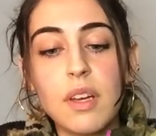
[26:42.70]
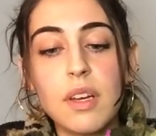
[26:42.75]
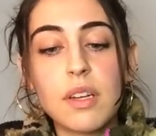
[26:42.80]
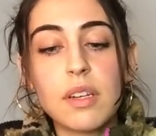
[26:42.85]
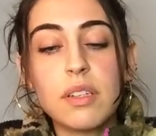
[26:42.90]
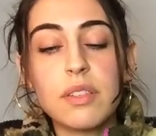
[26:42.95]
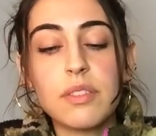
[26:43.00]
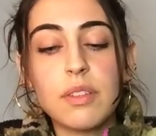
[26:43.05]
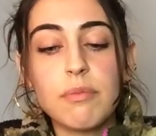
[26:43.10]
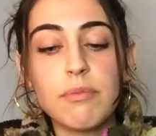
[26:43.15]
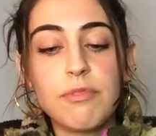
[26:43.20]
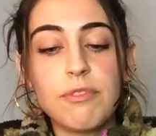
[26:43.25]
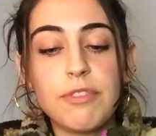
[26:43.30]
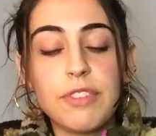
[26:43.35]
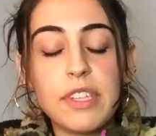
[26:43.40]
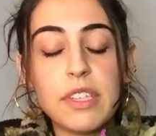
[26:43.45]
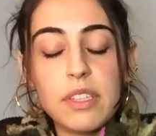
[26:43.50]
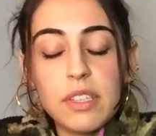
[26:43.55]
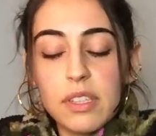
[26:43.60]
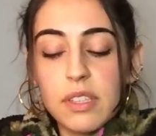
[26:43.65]
Because I'm
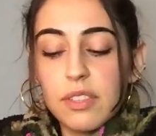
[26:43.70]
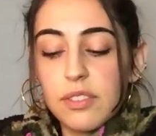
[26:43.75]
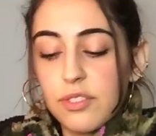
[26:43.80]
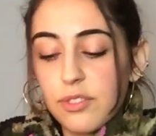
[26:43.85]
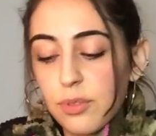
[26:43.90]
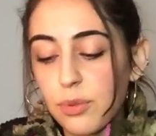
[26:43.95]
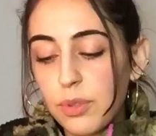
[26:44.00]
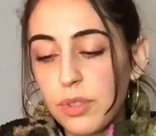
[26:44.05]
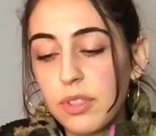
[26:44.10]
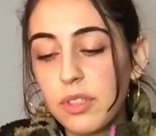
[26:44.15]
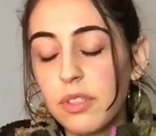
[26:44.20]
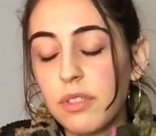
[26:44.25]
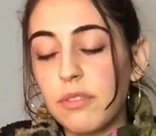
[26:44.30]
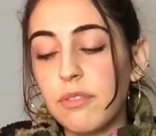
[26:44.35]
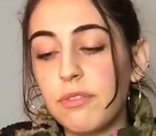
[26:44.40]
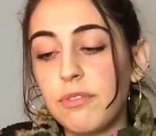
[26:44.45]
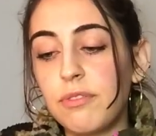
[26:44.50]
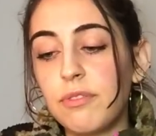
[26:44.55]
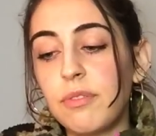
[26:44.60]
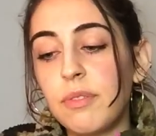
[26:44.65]
feeling this sort
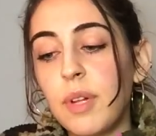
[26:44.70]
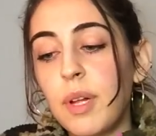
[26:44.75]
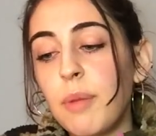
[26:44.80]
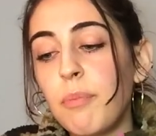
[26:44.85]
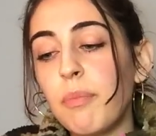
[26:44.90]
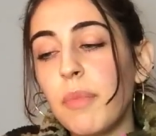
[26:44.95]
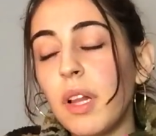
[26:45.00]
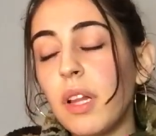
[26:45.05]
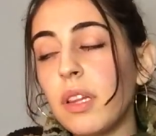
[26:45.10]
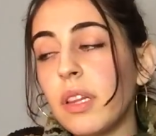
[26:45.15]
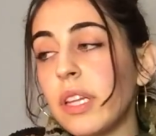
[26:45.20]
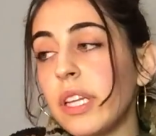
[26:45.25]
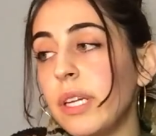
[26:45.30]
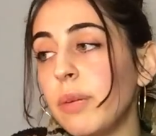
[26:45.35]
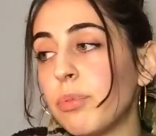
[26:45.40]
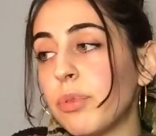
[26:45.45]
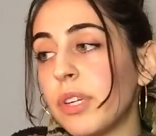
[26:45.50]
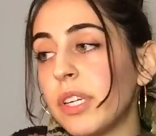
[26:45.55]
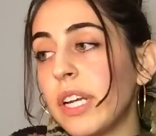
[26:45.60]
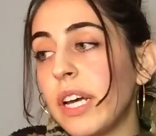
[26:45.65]
of
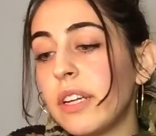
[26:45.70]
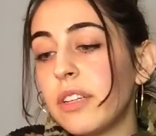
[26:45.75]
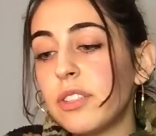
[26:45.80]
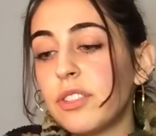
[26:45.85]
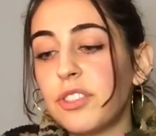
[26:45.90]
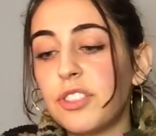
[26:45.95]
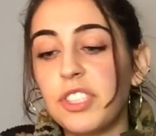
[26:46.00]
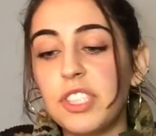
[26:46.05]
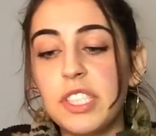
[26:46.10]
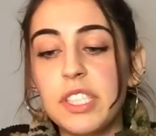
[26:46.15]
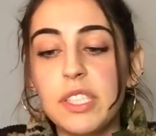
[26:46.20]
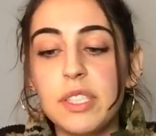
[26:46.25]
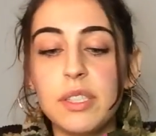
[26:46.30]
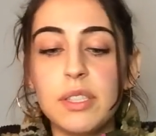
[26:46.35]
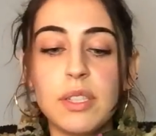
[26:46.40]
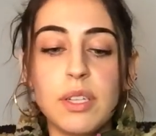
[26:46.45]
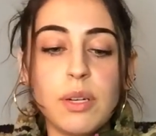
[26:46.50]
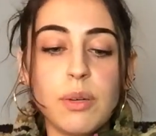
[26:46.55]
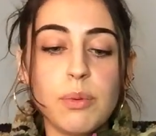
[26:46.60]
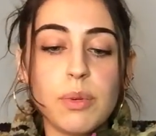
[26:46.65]
Libran
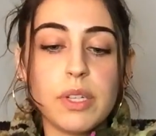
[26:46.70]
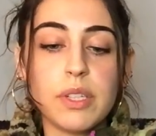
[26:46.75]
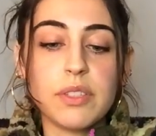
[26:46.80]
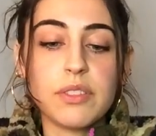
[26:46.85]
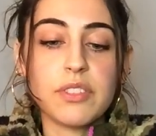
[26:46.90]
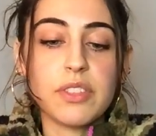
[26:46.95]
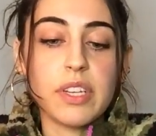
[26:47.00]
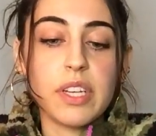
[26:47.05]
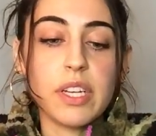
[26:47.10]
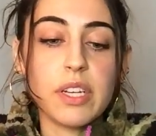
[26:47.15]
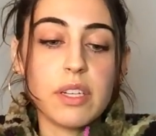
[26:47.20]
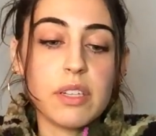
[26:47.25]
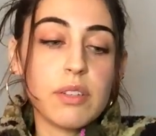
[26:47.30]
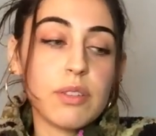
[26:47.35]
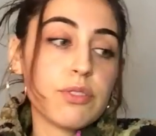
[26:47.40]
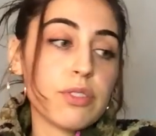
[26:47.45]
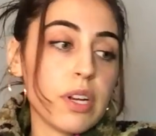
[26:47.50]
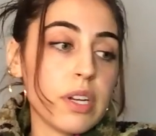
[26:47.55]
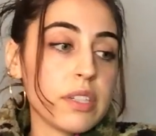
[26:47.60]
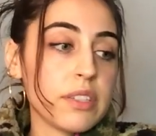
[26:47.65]
energy where it's like
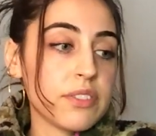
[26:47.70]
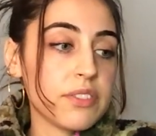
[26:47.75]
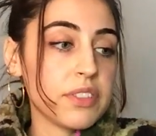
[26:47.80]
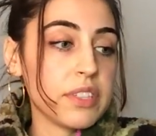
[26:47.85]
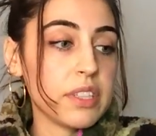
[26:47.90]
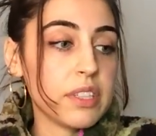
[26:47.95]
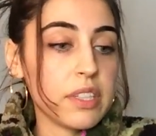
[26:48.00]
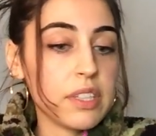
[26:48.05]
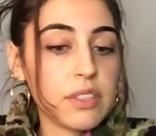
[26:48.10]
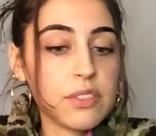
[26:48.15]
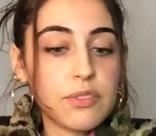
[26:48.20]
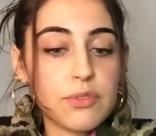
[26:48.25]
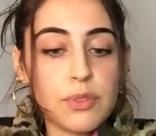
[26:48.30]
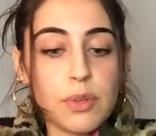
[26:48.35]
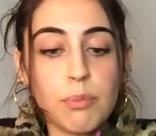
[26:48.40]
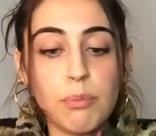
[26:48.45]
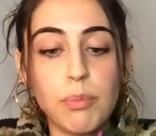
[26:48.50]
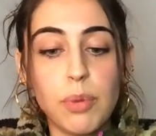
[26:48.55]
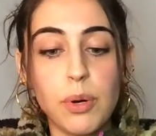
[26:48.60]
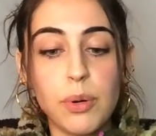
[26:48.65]
trying to see things
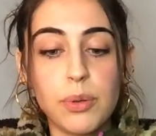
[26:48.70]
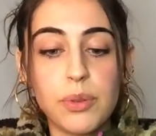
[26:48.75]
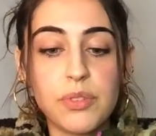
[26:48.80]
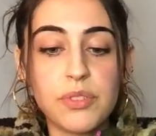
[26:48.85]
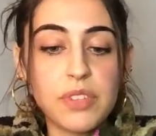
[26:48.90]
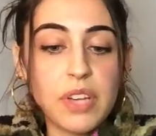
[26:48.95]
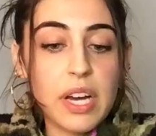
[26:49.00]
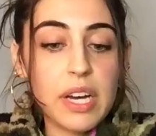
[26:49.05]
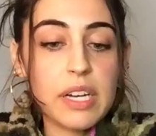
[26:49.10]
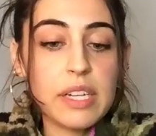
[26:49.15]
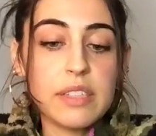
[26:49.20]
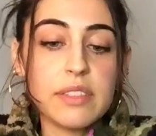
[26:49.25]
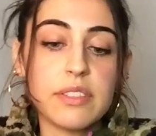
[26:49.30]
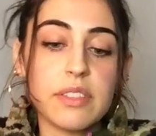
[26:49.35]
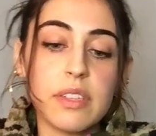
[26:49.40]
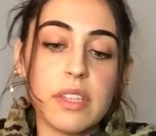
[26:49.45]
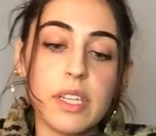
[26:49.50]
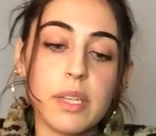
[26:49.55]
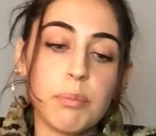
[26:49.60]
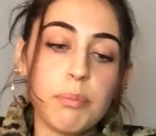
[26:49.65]
from both sides
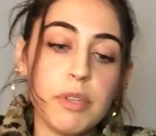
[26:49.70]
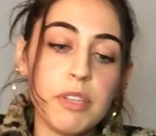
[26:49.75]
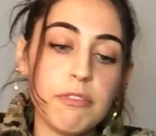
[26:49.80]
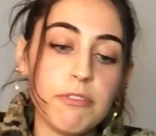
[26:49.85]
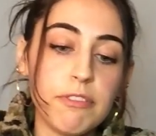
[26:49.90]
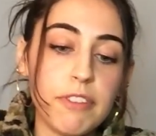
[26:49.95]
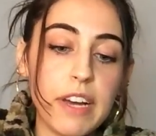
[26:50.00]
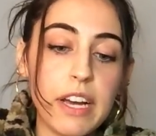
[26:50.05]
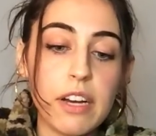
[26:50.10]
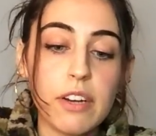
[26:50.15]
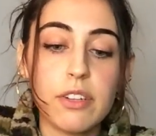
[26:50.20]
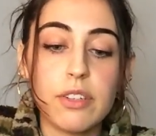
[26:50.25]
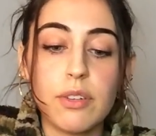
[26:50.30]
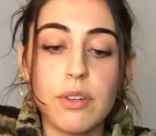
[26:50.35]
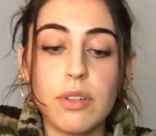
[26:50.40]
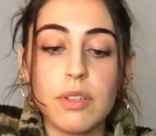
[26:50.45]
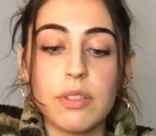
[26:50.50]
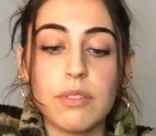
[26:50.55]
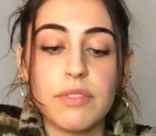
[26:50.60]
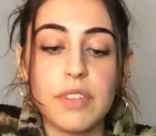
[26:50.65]
and like be fair and
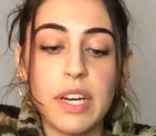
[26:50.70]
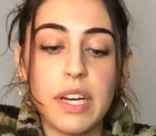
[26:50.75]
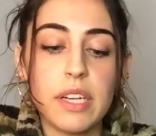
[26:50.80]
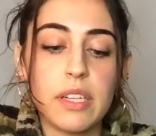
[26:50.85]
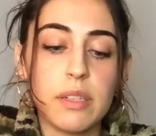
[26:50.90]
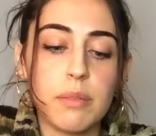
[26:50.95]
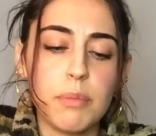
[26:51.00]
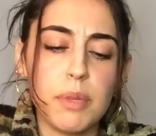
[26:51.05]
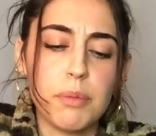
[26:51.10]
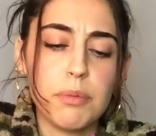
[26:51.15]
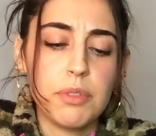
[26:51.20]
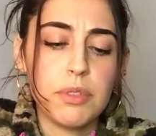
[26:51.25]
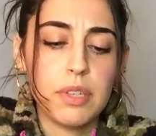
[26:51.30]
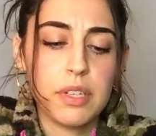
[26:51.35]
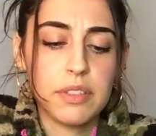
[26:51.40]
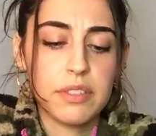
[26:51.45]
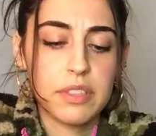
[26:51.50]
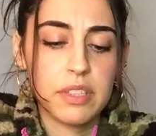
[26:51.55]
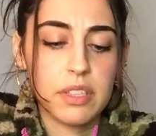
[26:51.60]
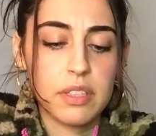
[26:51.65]
all of that. And maybe you
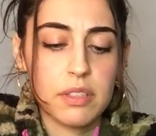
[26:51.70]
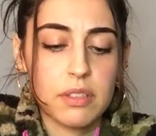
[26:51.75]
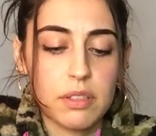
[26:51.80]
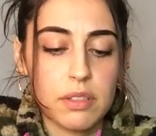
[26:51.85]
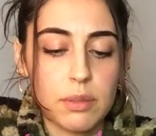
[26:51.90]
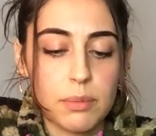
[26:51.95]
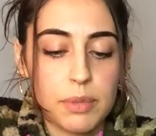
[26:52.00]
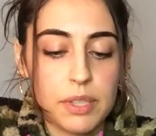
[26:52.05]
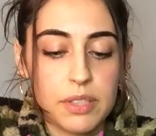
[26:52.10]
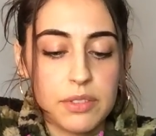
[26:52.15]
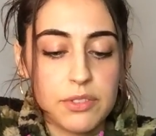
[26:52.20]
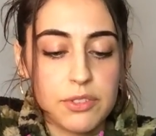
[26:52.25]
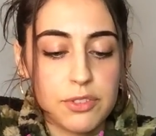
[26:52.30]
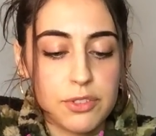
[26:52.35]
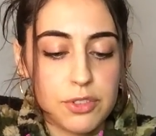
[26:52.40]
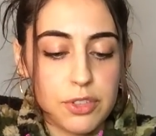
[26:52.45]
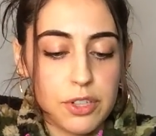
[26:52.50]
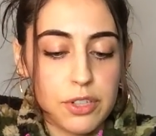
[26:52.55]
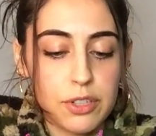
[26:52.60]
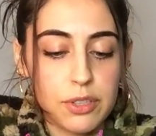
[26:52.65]
have to get a little bit
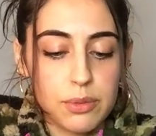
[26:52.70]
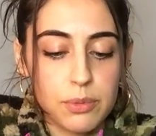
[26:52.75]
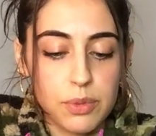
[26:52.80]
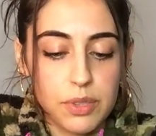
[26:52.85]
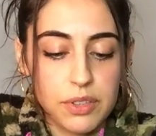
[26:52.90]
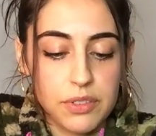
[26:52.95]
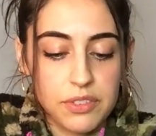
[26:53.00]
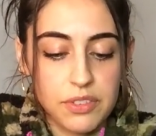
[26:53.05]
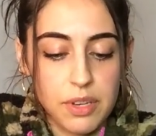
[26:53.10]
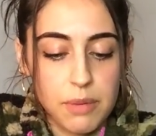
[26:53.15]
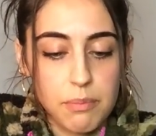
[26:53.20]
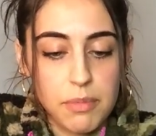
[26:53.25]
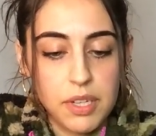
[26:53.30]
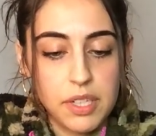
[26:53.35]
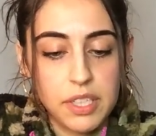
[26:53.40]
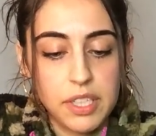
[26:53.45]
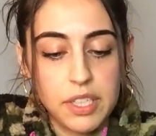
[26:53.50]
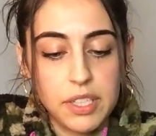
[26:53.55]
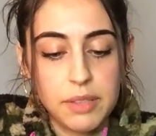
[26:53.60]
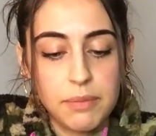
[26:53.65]
stern with
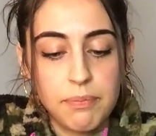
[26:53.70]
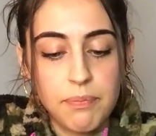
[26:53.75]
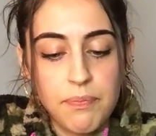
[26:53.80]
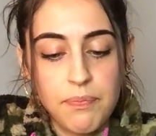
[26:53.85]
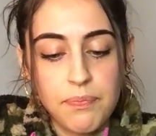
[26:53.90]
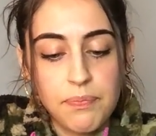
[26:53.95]
somebody.